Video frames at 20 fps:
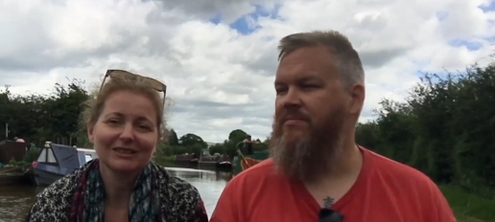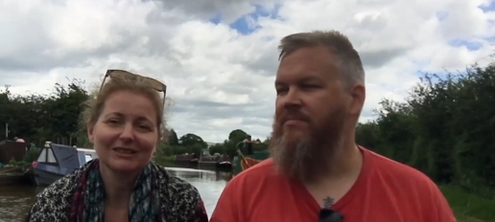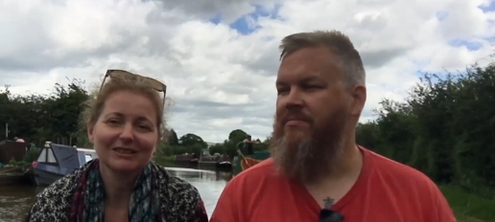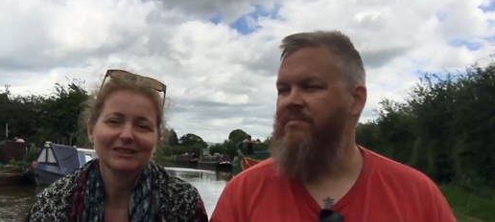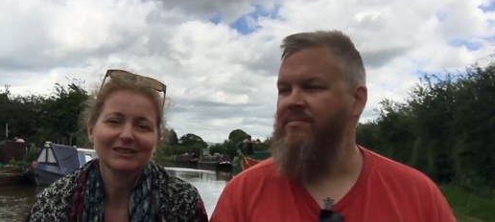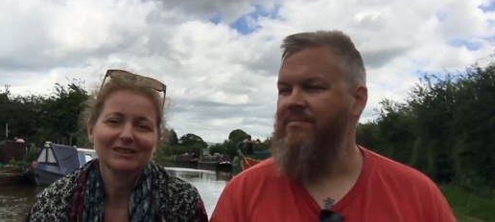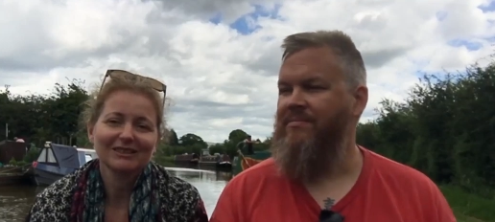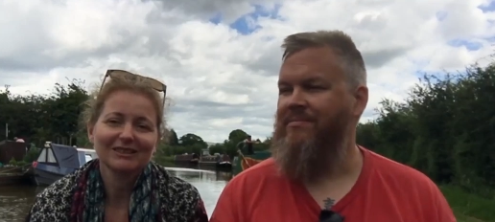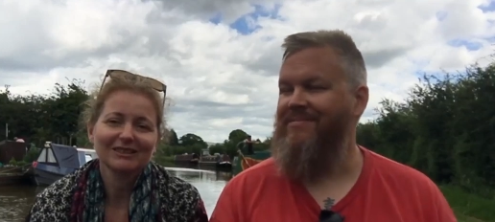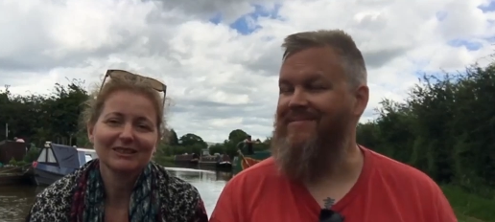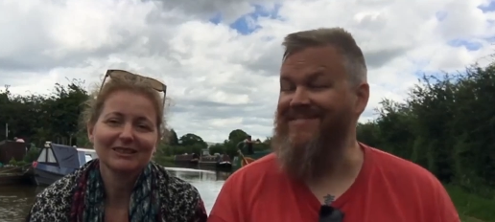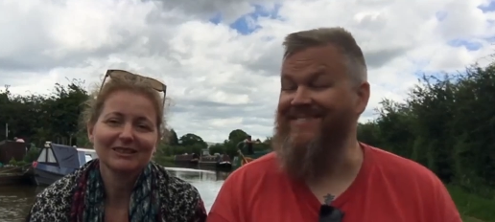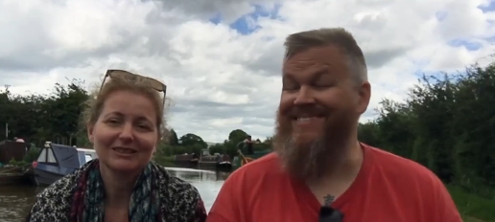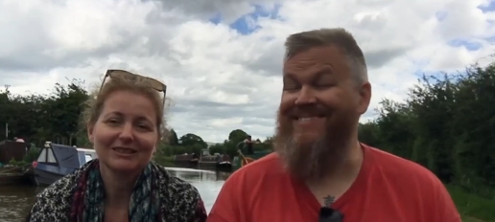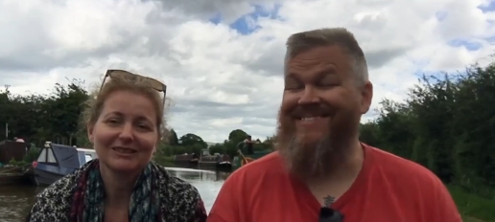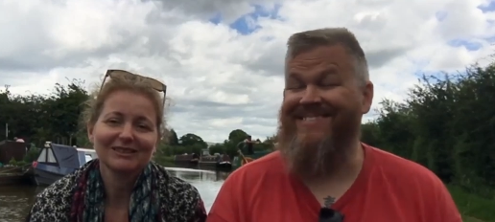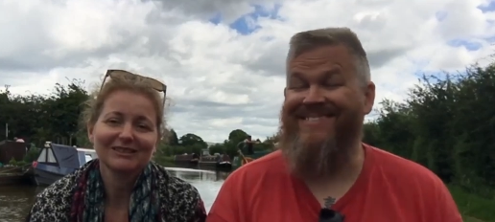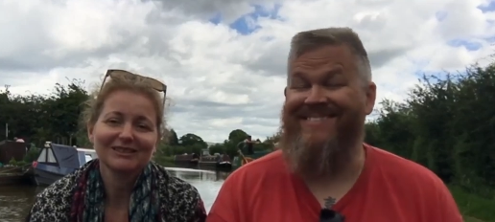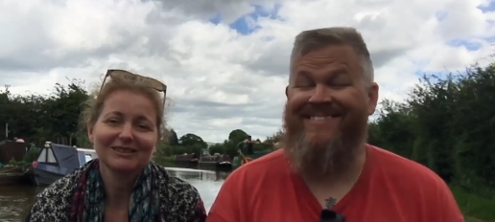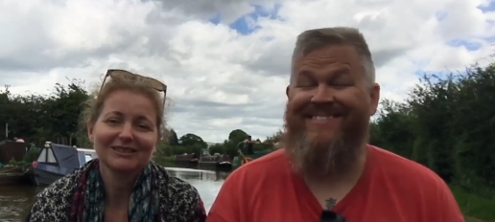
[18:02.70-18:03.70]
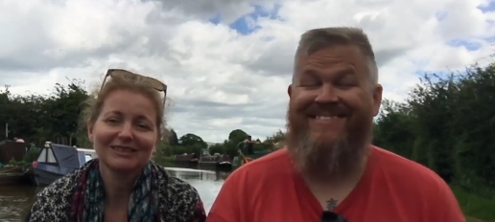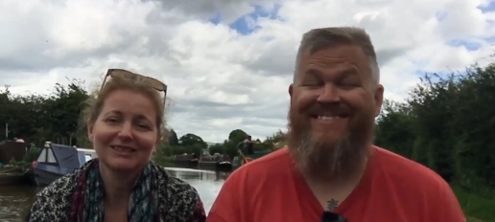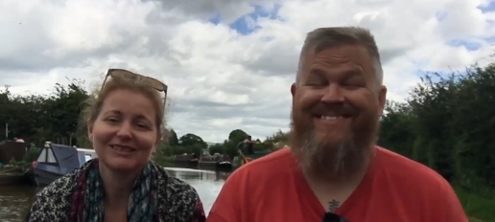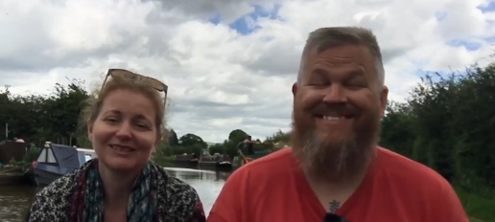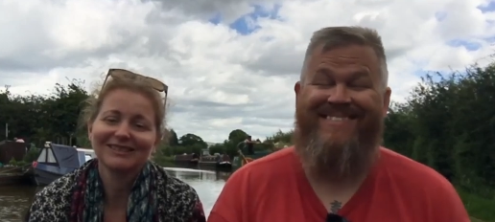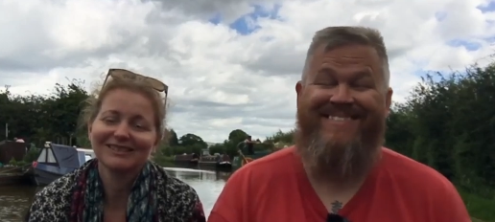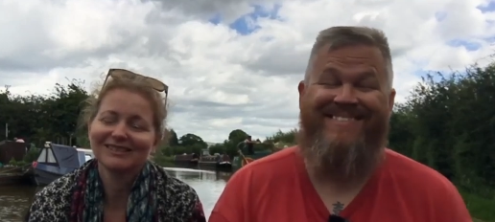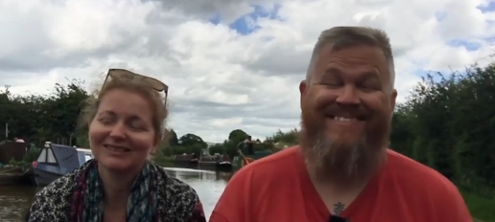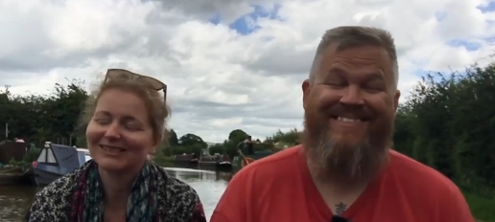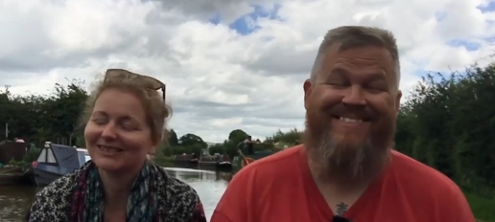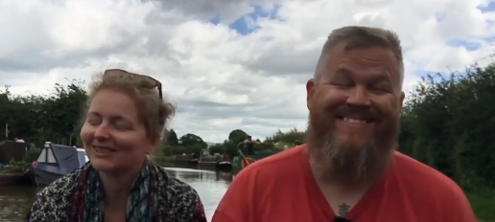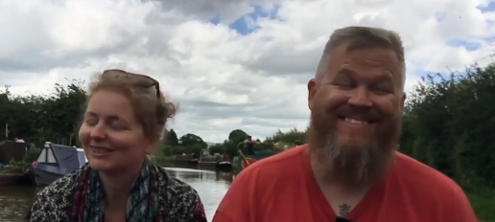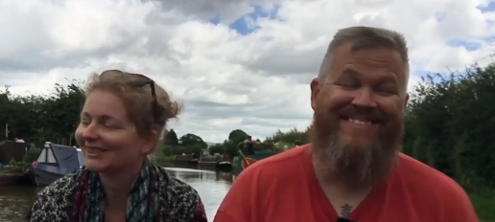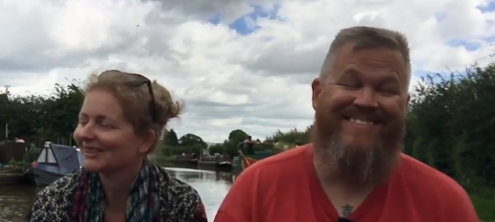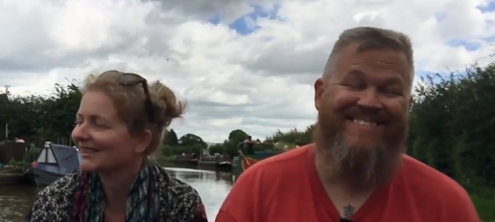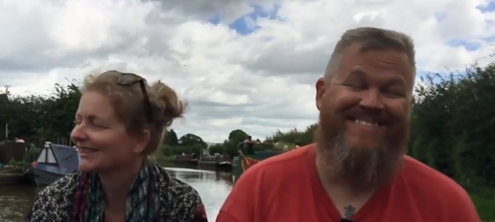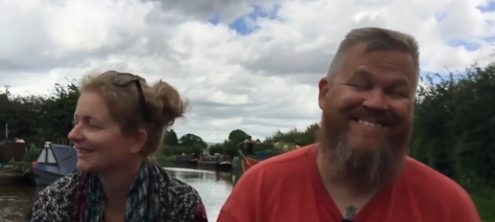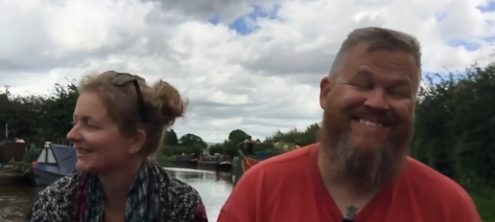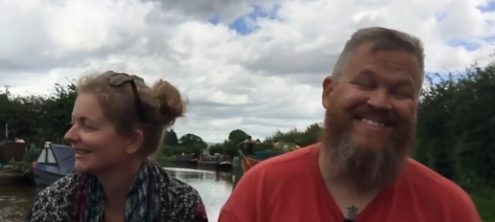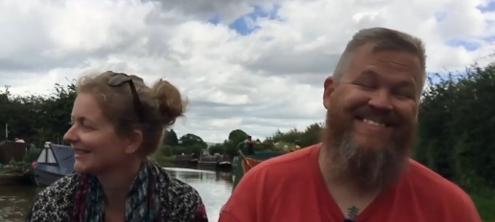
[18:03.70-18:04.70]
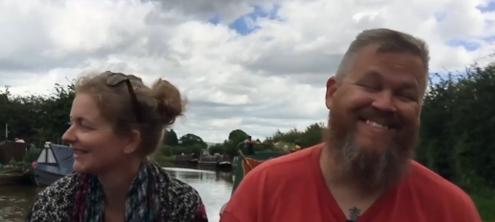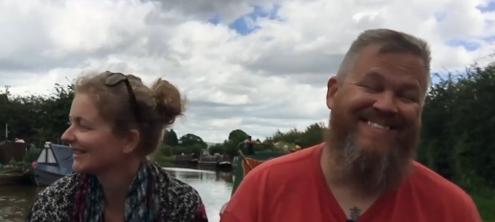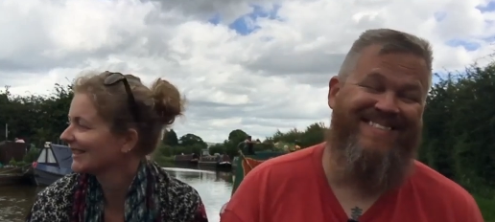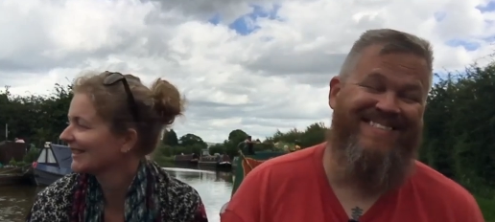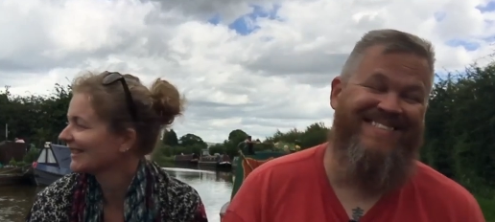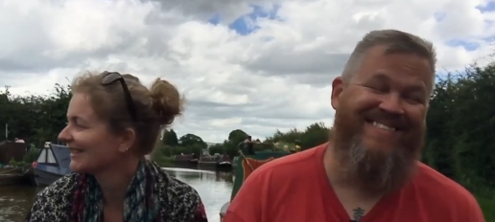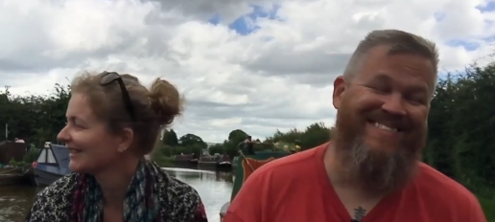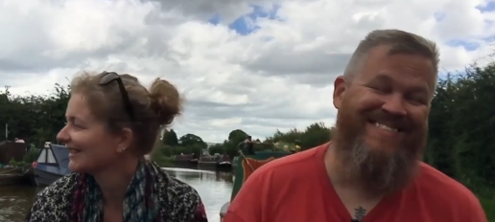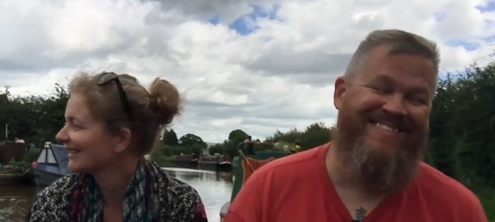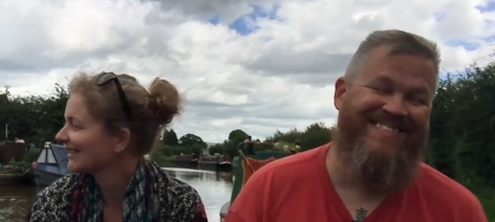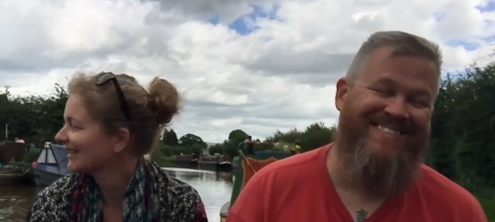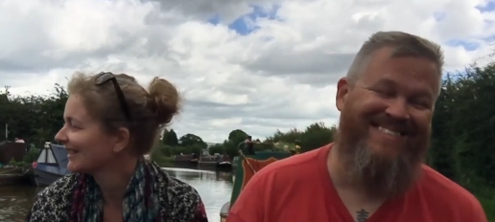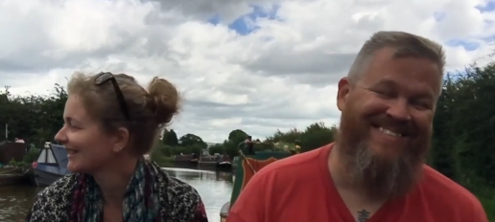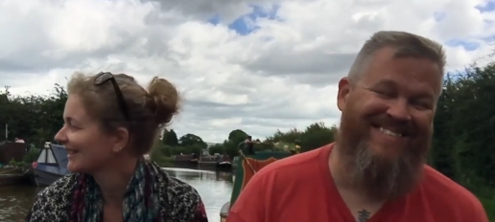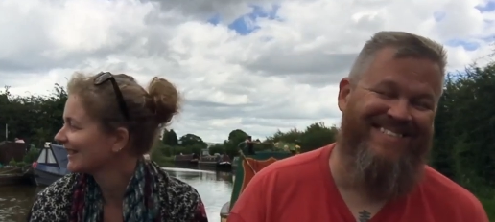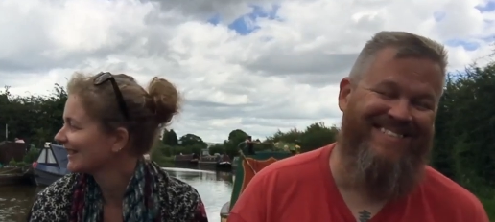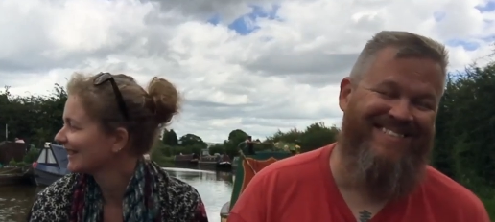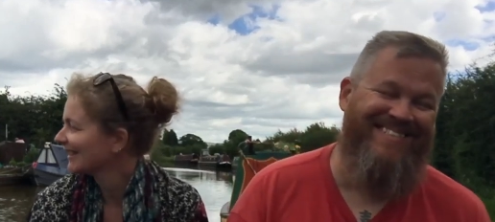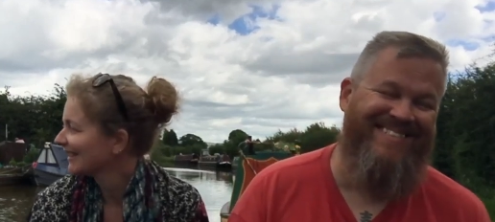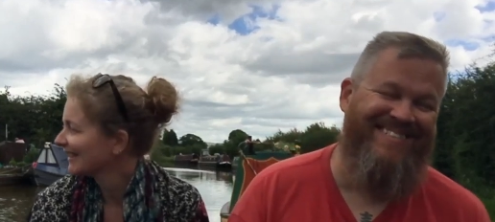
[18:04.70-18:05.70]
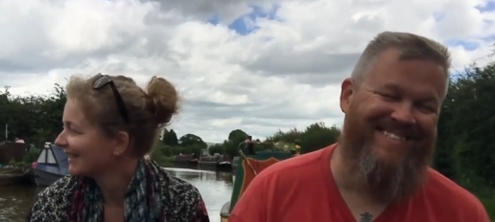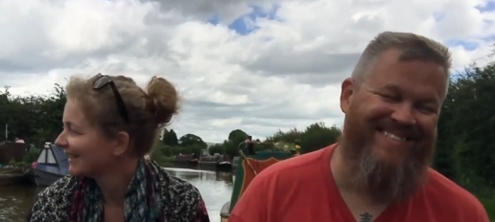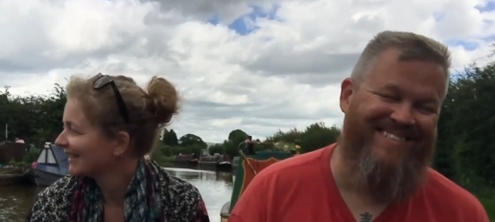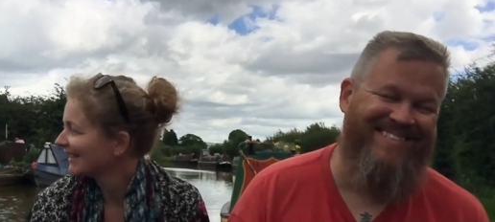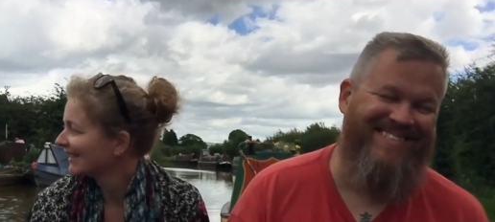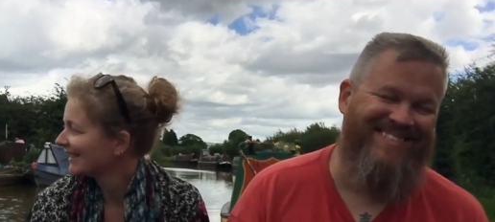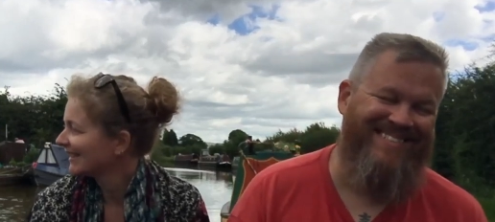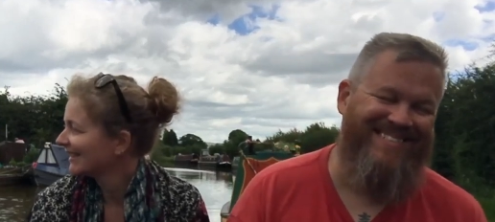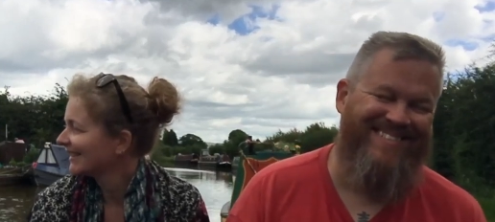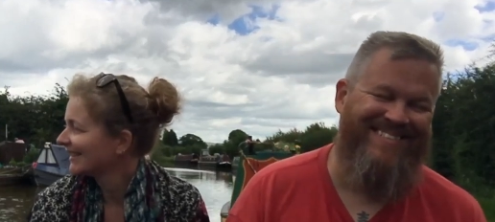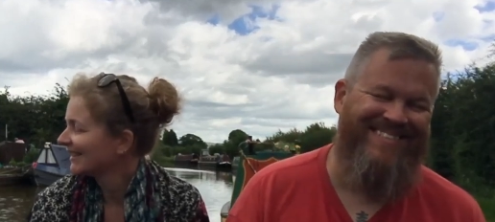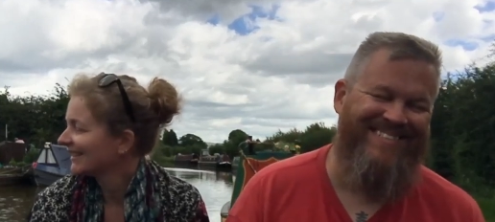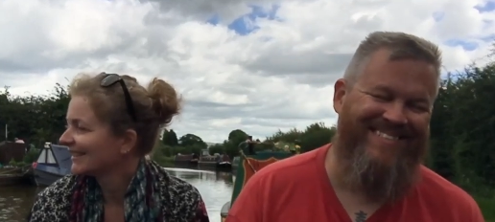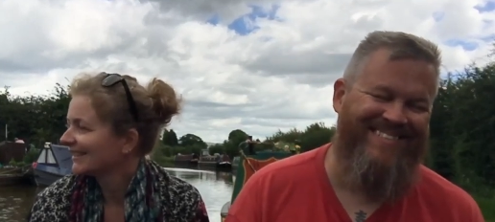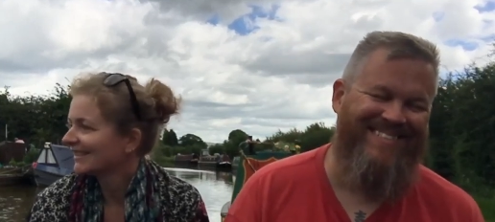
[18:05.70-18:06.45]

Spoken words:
[no speech]